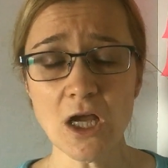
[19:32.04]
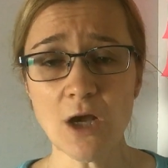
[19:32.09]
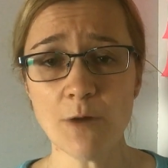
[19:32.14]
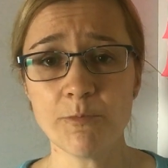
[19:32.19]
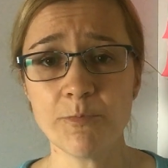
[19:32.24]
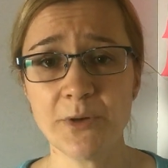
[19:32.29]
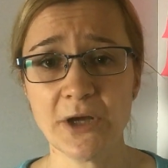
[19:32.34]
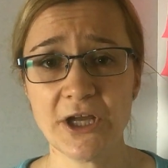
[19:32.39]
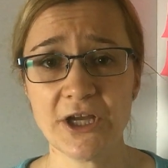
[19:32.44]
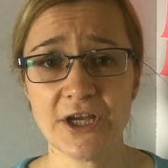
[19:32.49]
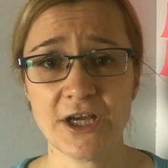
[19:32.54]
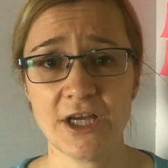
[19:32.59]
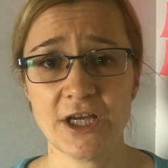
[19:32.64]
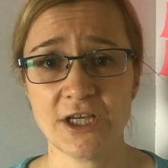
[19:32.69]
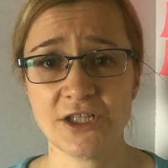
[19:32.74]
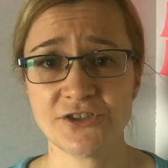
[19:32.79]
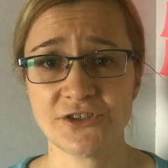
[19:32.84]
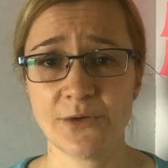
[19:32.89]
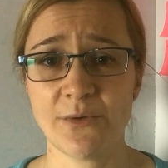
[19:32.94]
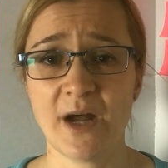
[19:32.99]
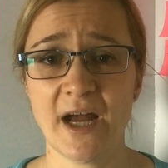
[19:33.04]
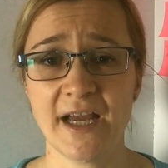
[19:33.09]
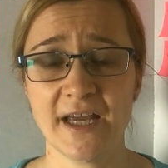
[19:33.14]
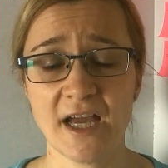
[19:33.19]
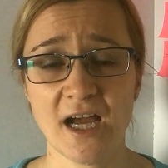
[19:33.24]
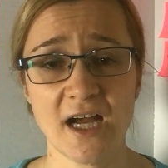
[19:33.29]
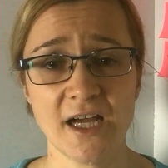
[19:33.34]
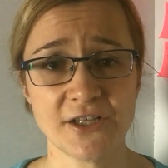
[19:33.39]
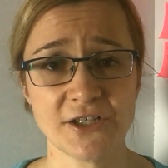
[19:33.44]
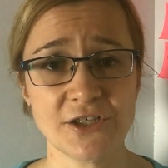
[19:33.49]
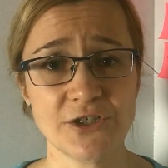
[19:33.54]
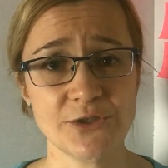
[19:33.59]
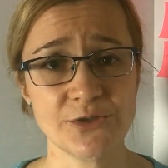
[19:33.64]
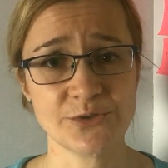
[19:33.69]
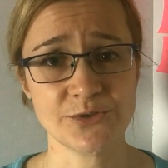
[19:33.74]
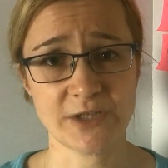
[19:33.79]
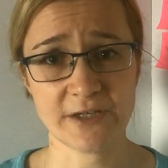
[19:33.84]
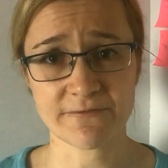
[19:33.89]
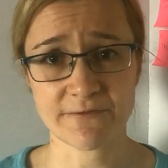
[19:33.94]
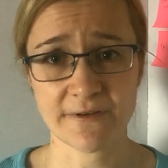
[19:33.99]
so I
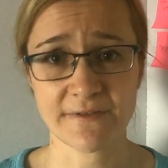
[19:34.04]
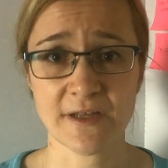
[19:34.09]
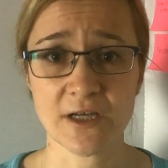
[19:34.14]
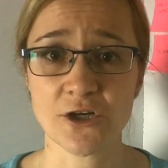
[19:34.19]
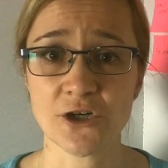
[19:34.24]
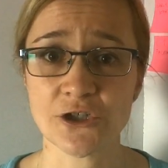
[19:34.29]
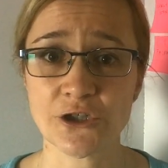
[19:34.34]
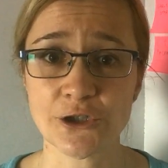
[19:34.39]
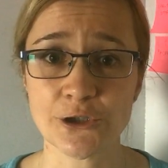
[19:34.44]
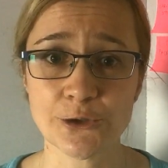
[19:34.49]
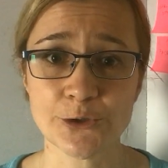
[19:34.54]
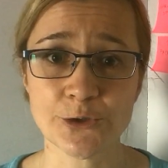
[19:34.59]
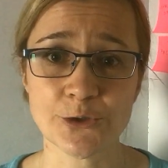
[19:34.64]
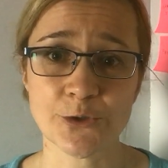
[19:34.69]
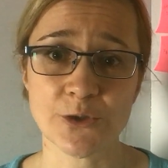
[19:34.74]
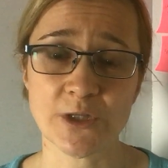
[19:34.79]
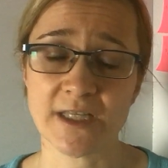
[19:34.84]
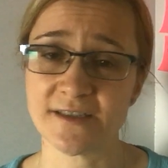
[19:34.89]
use everything on Google,